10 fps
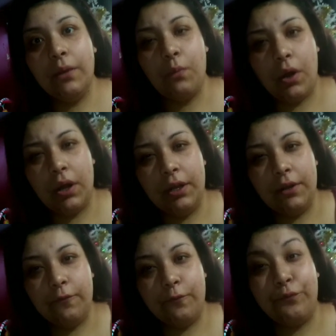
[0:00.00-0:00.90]
I
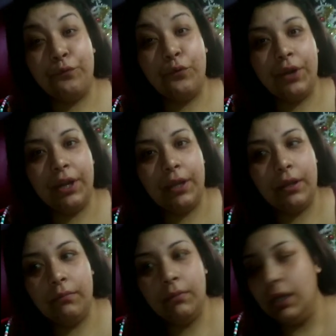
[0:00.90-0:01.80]
wanted for
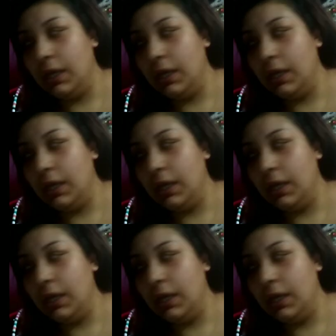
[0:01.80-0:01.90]
him.